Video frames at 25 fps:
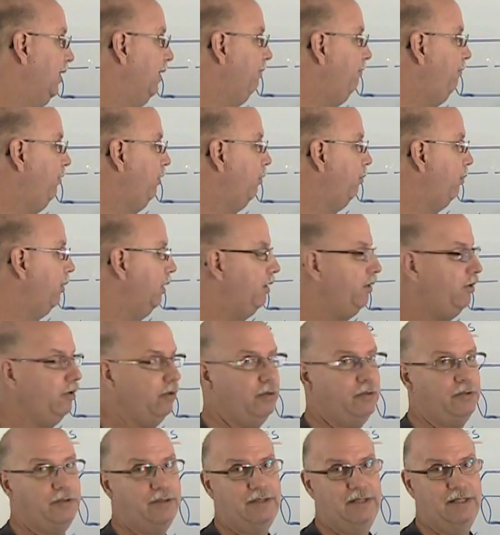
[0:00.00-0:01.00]
if you
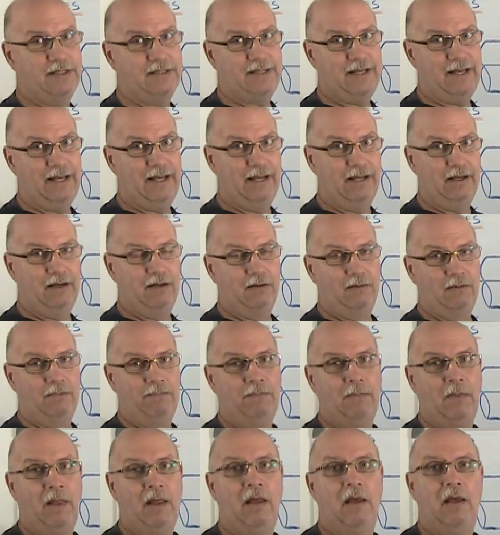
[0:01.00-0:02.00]
reduce this
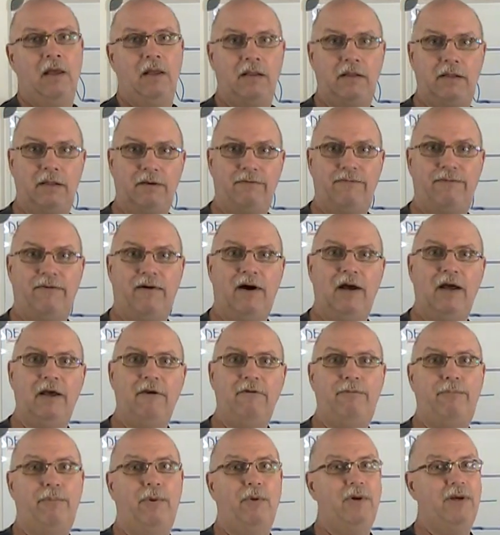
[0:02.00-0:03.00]
angle to
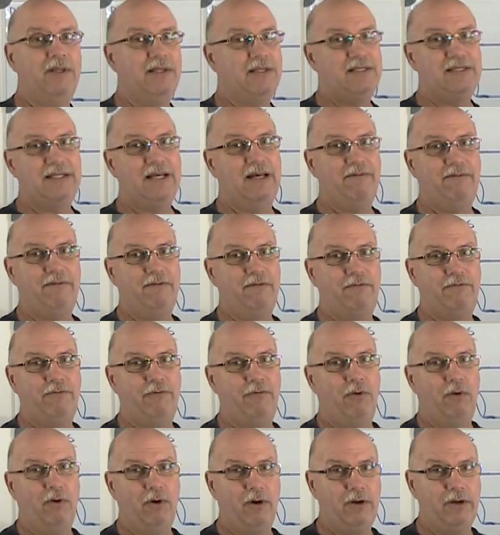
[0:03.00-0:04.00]
five point seven
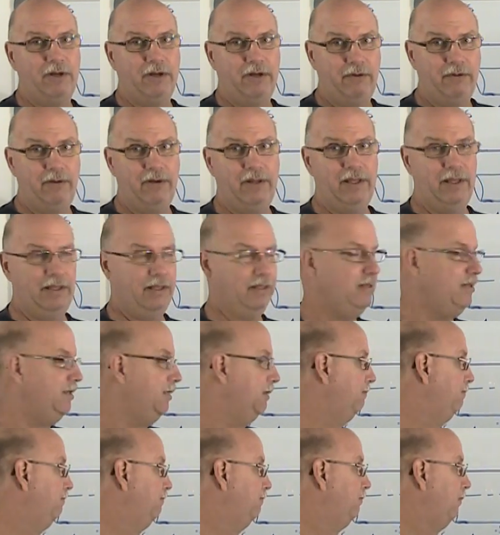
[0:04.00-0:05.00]
four
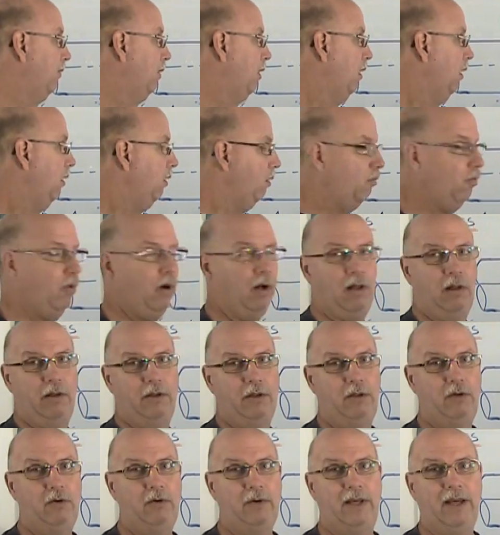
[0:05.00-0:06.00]
degrees, well,
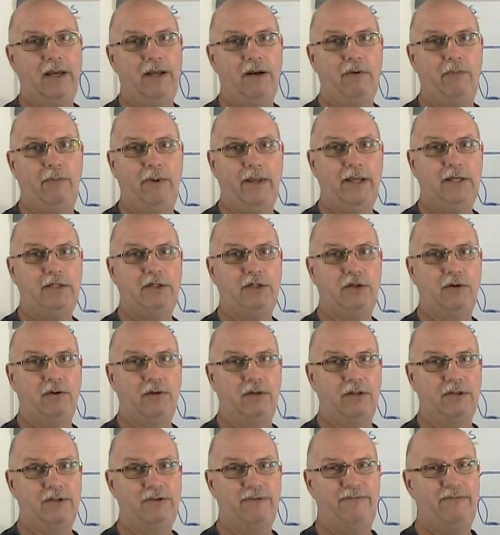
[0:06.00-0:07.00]
you get a ratio
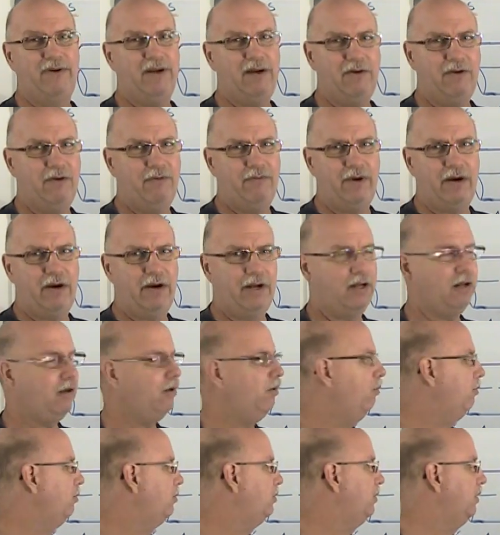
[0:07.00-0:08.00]
that's very, very
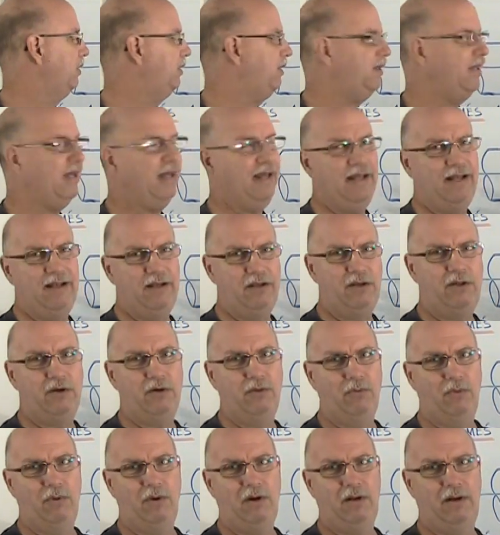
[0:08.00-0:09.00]
close to ten
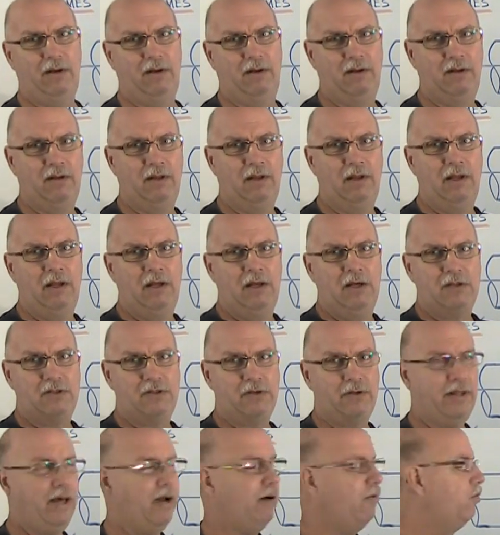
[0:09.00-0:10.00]
to one.
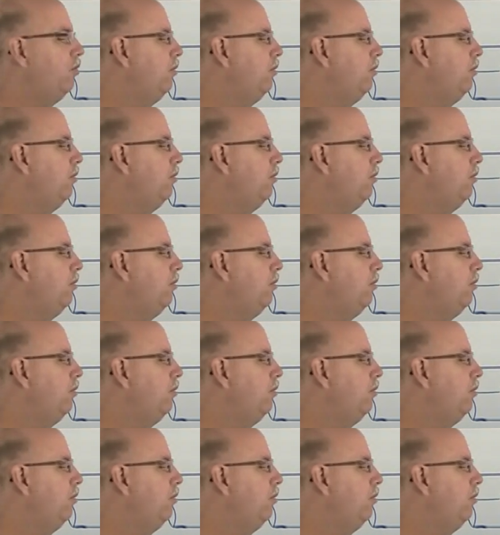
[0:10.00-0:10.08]
So that